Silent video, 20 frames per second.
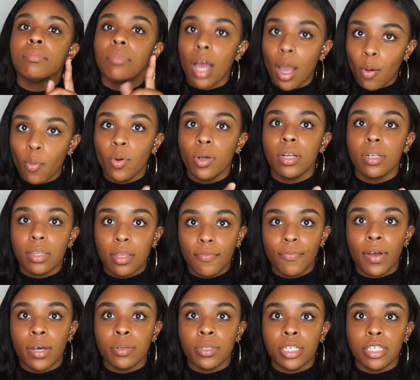I wanted the
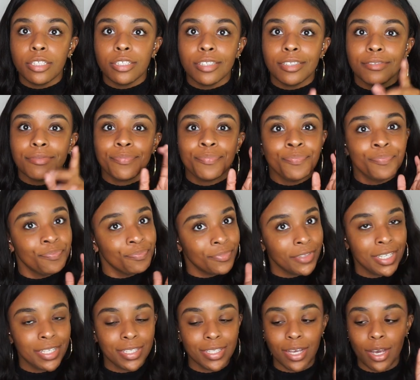foundation.
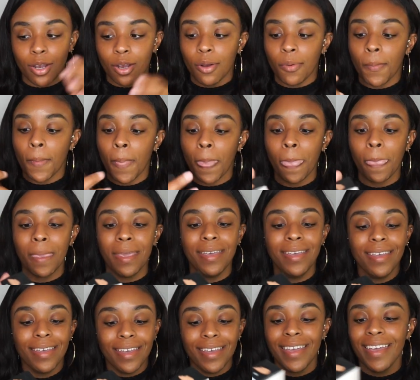So
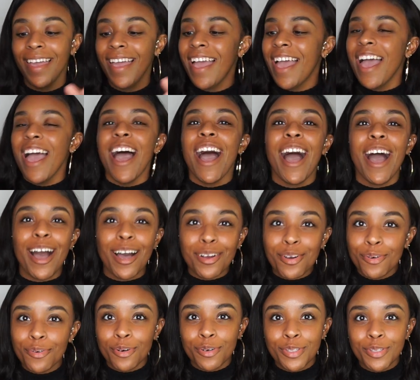I
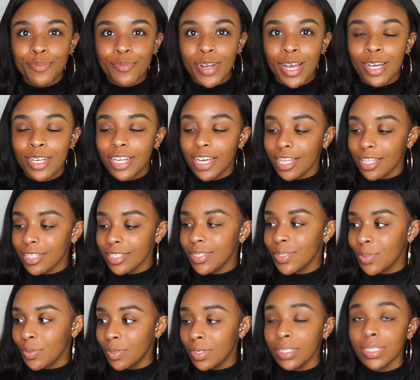culled around the other
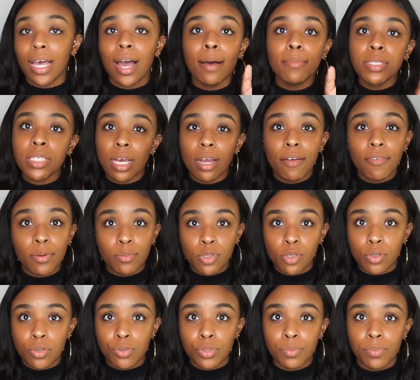stores. I'm sorry if I'm
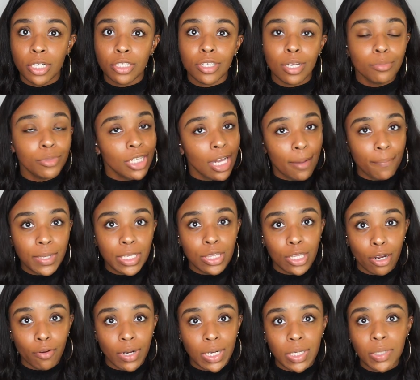talking too much. I'm trying to be
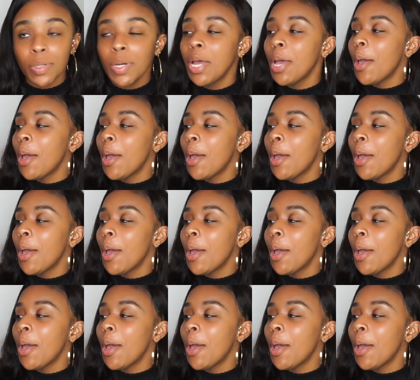thorough.